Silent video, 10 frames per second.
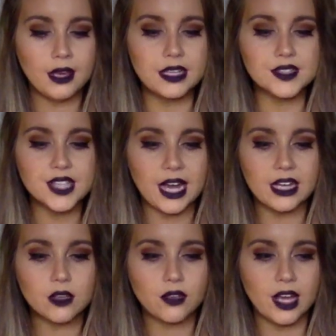is
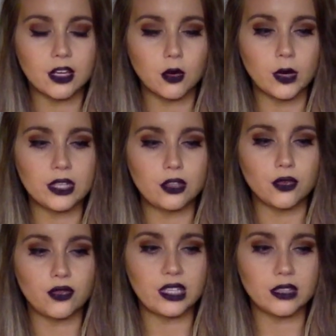kind of like when you
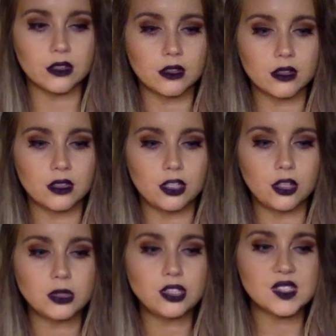feel, you
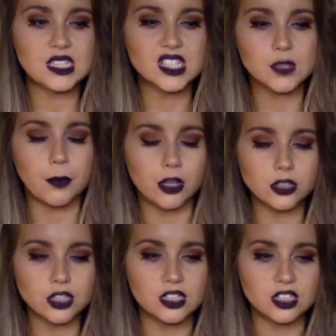know, when you see a
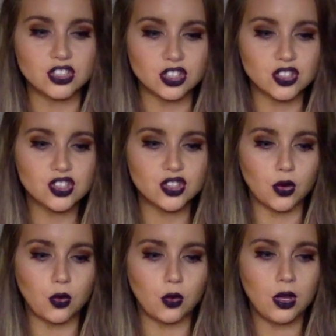sponge that is just
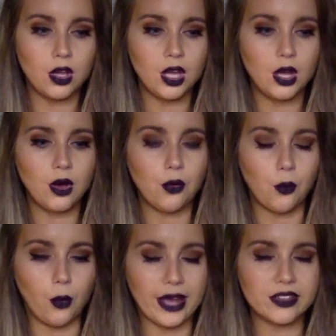so
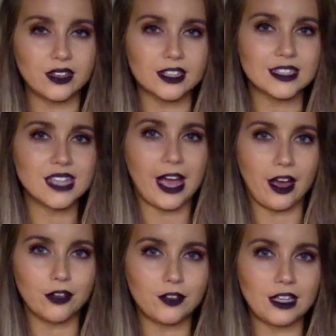wet that it's
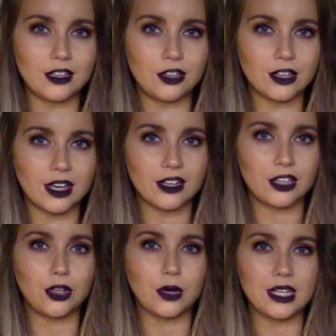heavy and you can't, like,
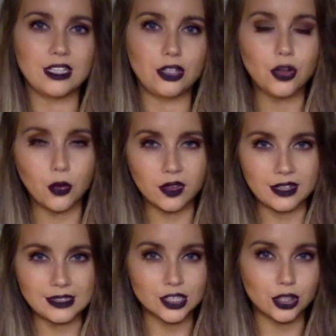you know that it
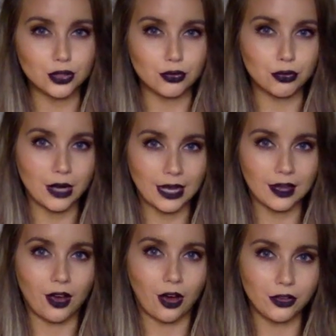needs a good wring
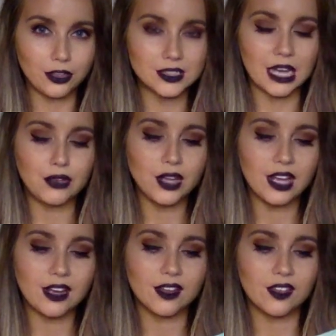out. I feel
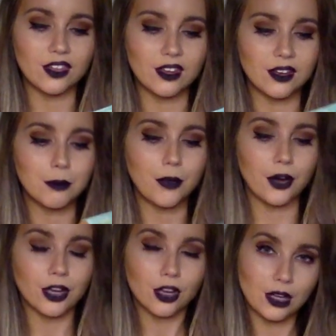like the
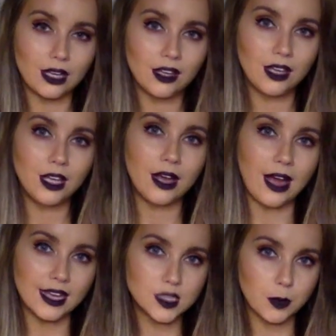Mercury
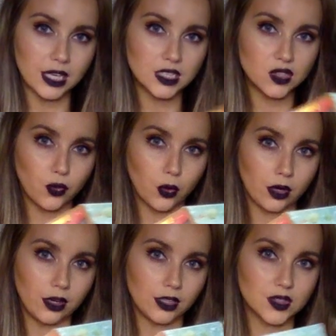aspects
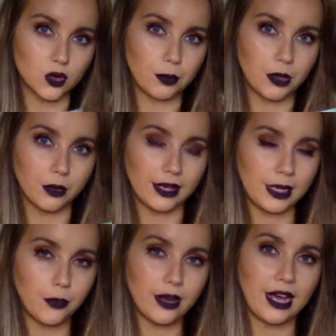for Scorpio and
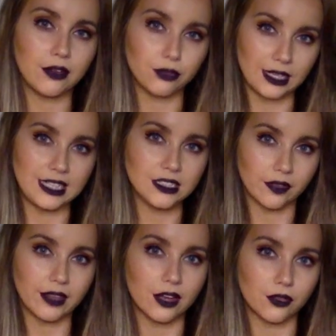Libra have really done
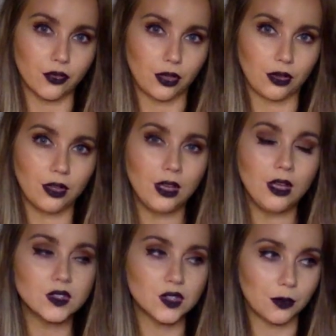that for you.
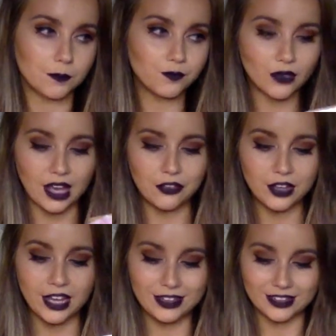So I feel
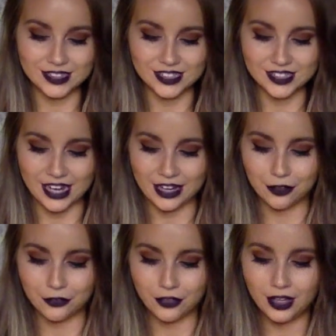like this is kind
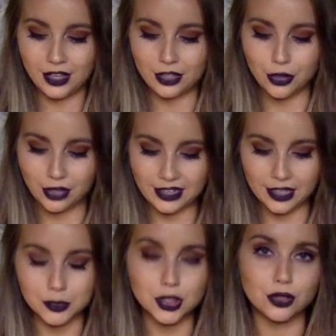of, you're leading
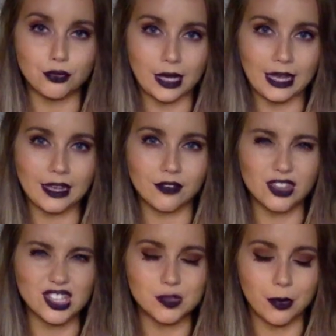up to a wringing of
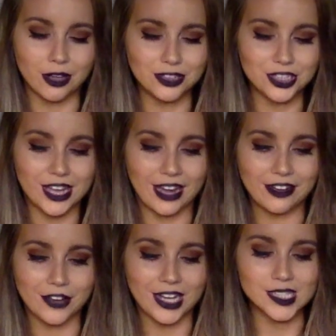the sponge kind of
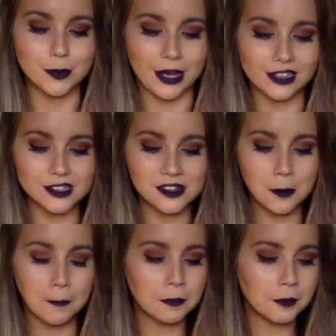aspect.
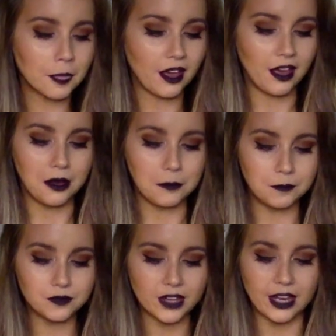
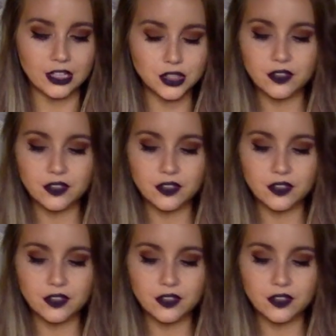And I do